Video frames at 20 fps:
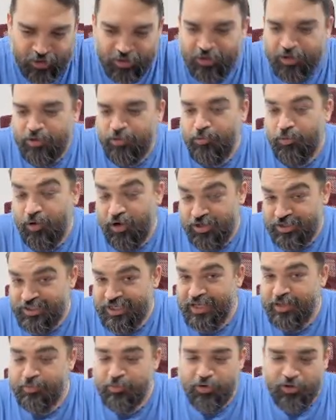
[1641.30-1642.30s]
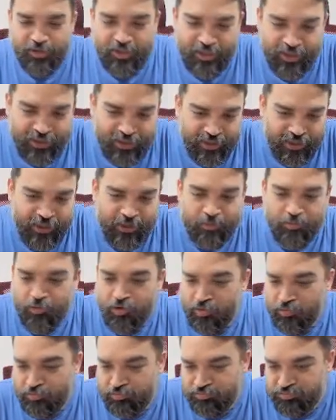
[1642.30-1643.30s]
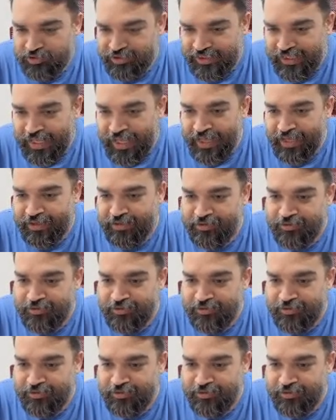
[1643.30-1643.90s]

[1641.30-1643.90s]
WhatsApp or Telegram or Slack.